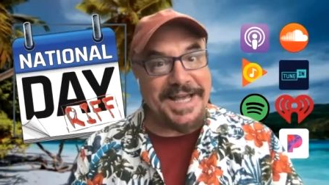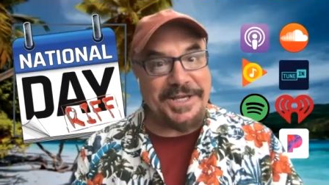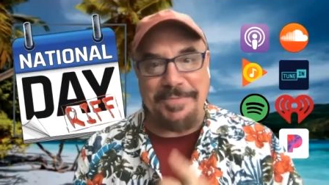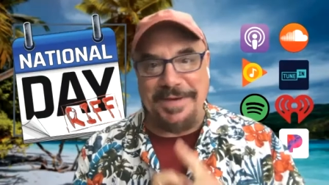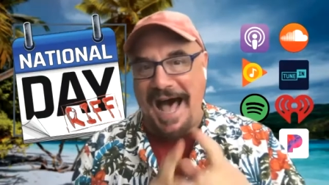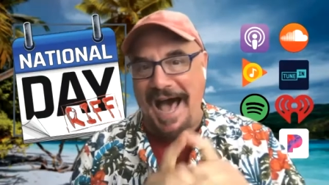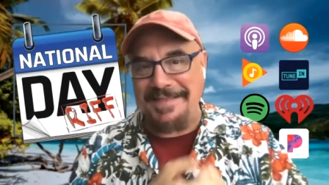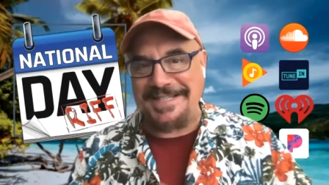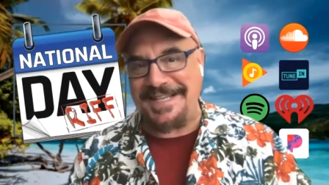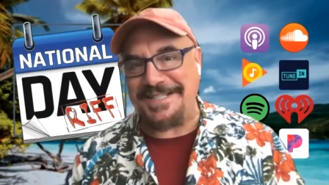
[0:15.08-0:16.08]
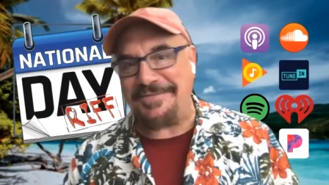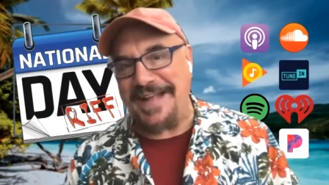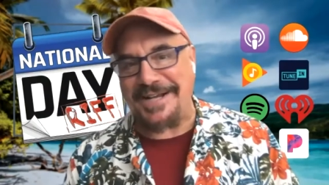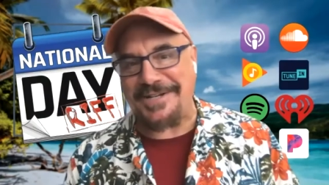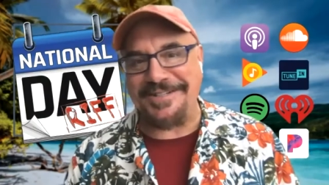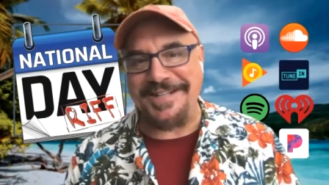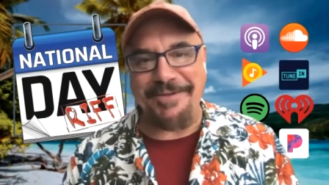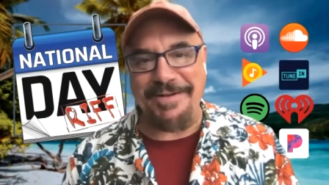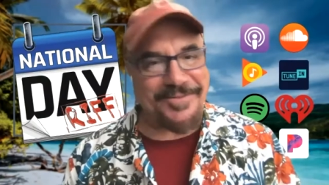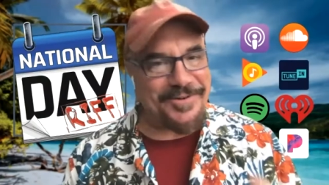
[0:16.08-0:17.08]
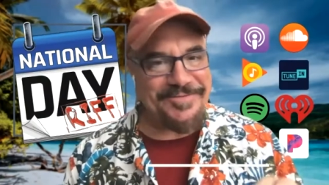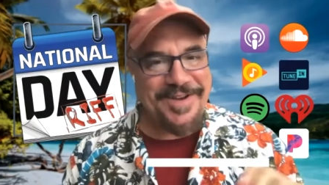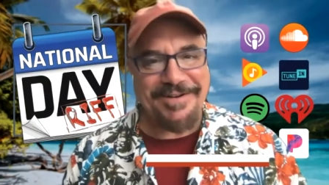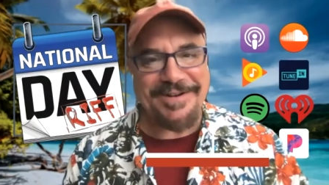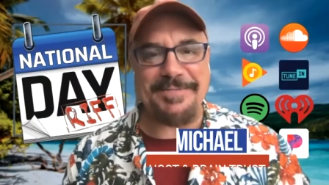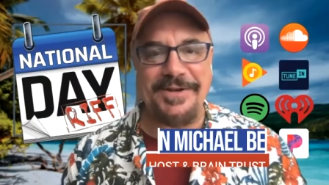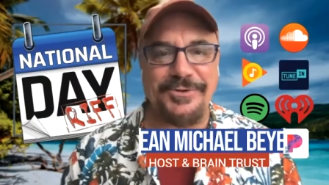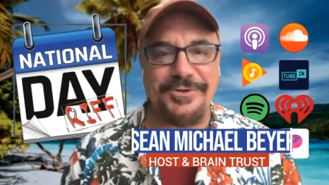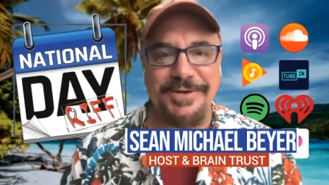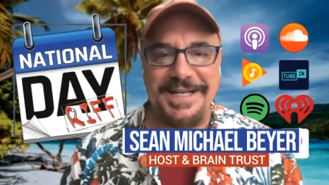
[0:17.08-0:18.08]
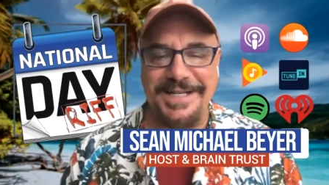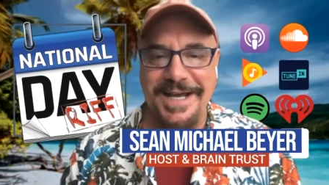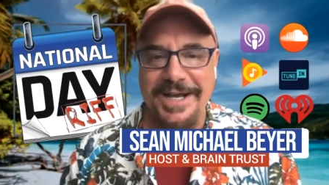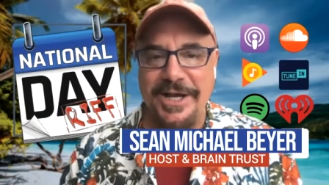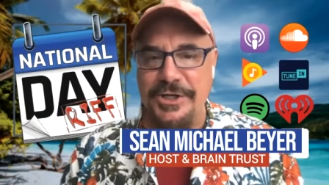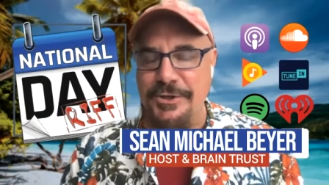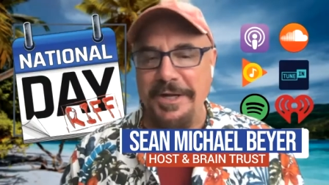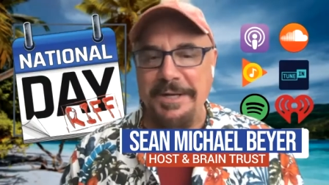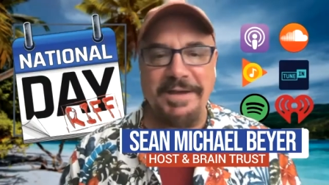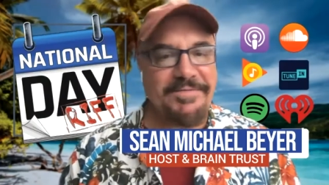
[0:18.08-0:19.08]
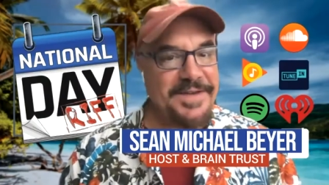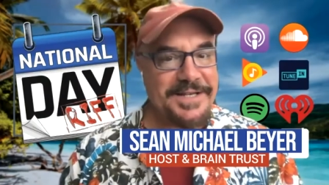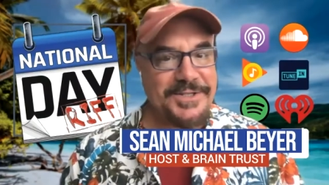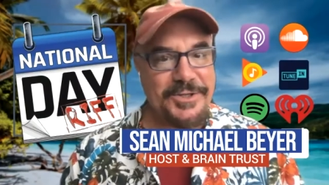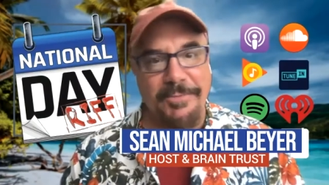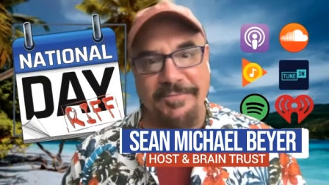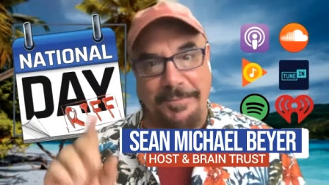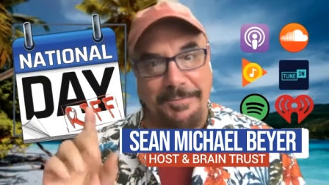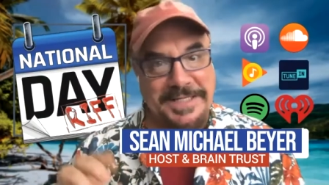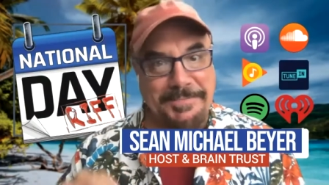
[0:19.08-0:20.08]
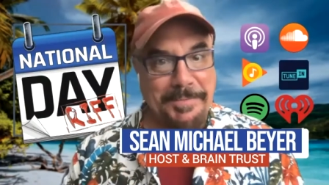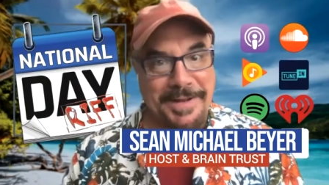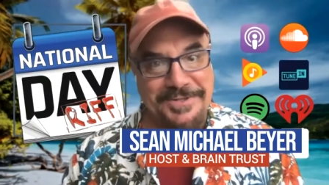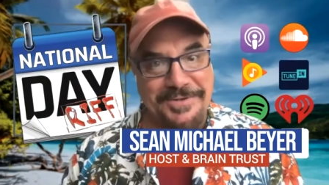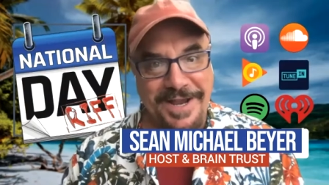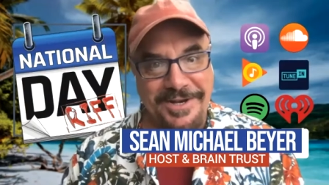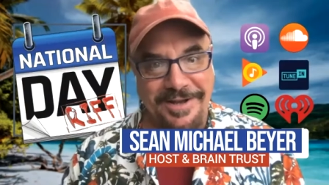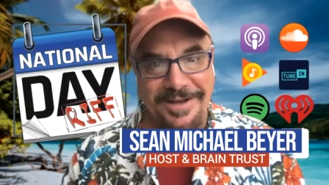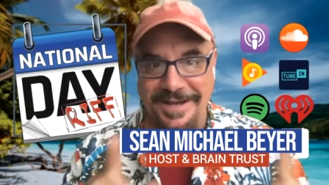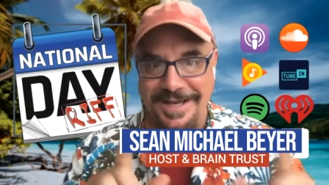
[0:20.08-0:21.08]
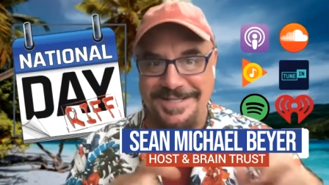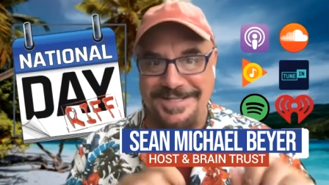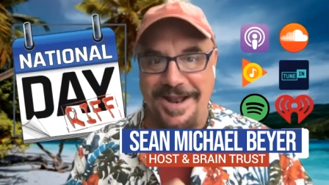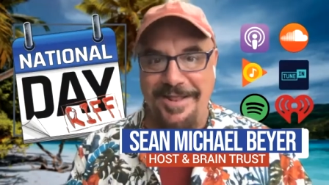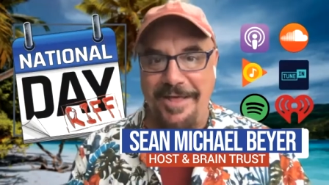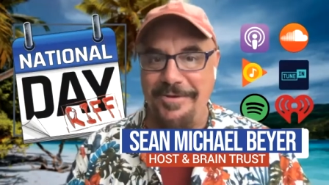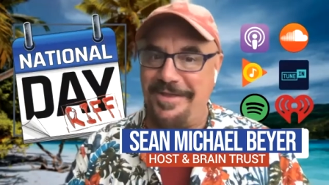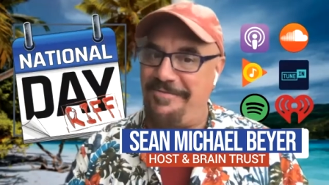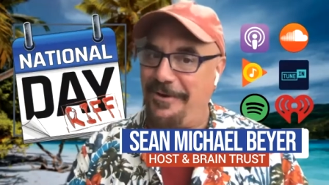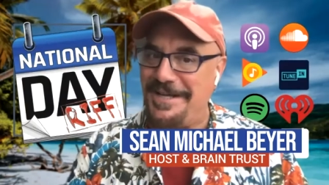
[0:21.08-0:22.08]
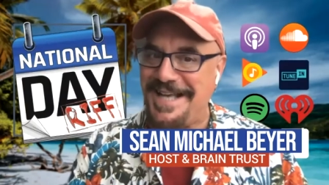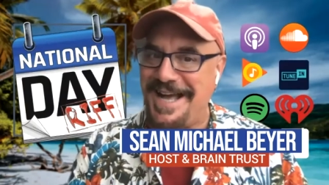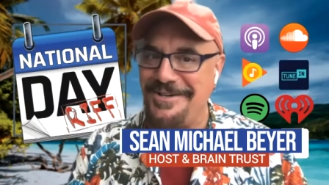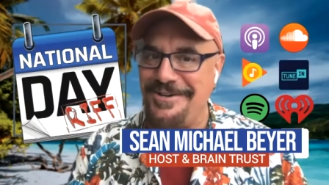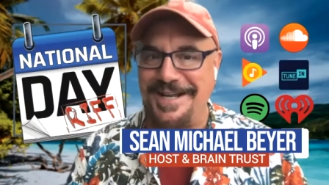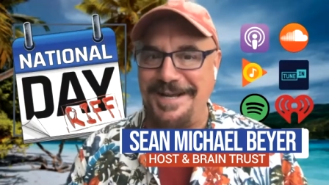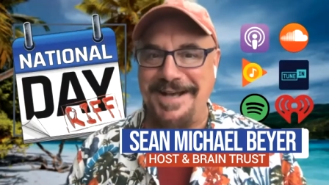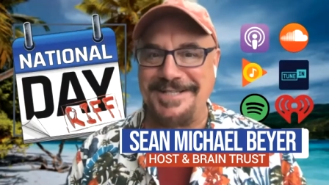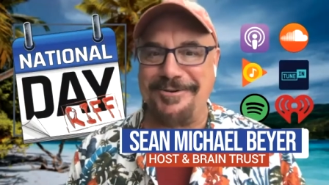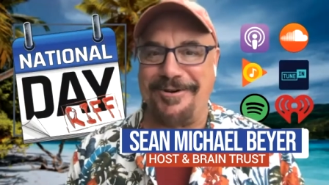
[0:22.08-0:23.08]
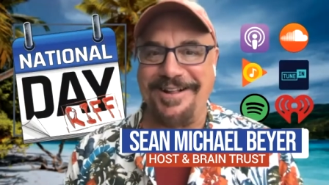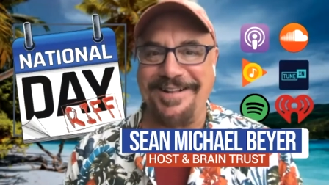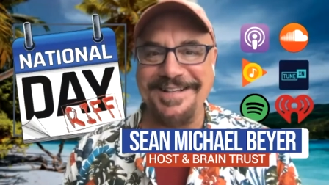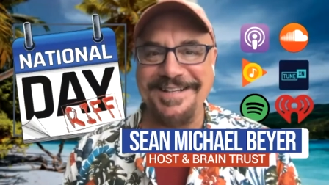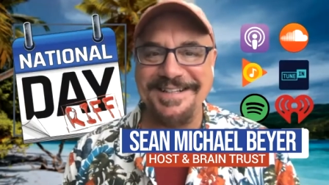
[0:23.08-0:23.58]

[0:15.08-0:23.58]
to take you behind the scenes of National Day Riff for a very special treat. Joining me via Zoom from Pittsburgh, Pennsylvania, is none other than voice actor Nick Pasqual.